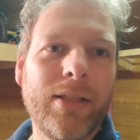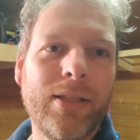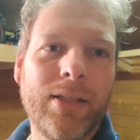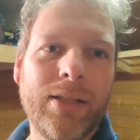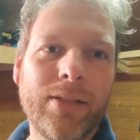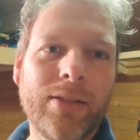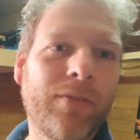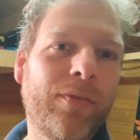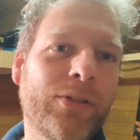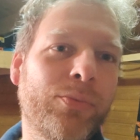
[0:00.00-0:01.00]
the
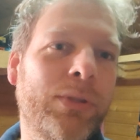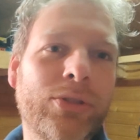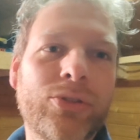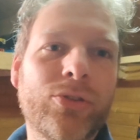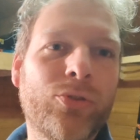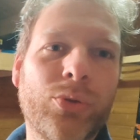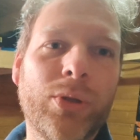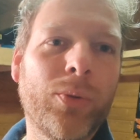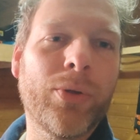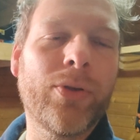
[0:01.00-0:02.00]
investment is
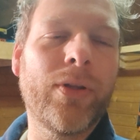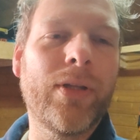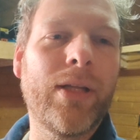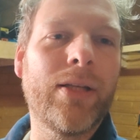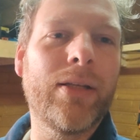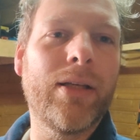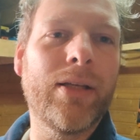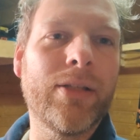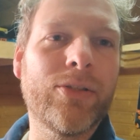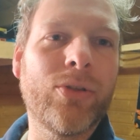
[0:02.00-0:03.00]
truly worth it, and
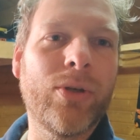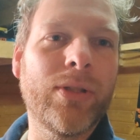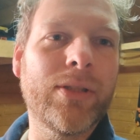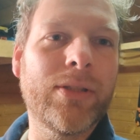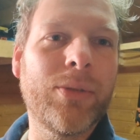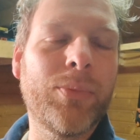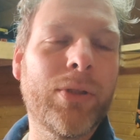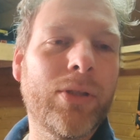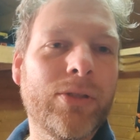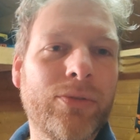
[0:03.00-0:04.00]
I saw that
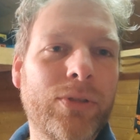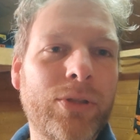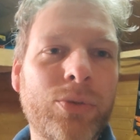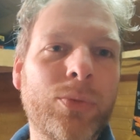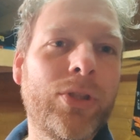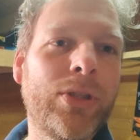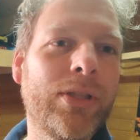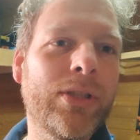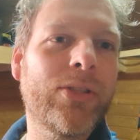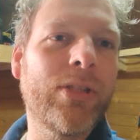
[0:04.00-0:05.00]
because of the new
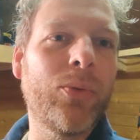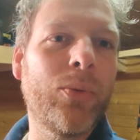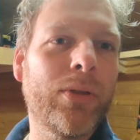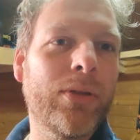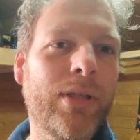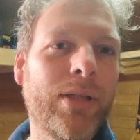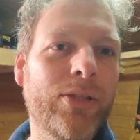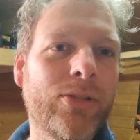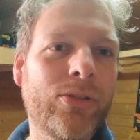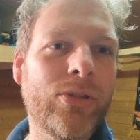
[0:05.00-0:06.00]
machine that Stahlwerk
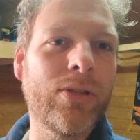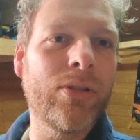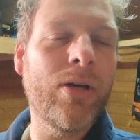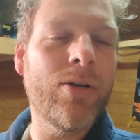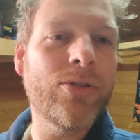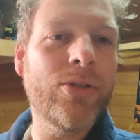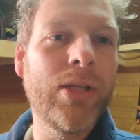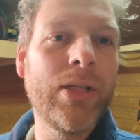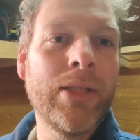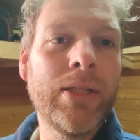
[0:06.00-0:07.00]
has launched,
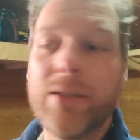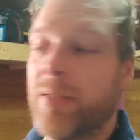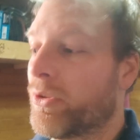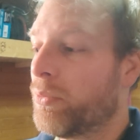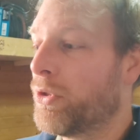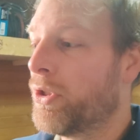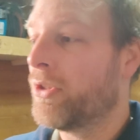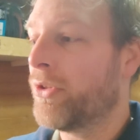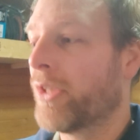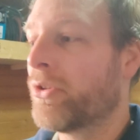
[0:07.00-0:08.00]
this machine
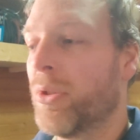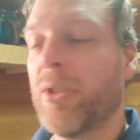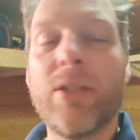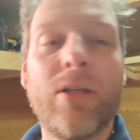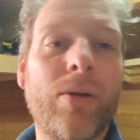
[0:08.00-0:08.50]
is actually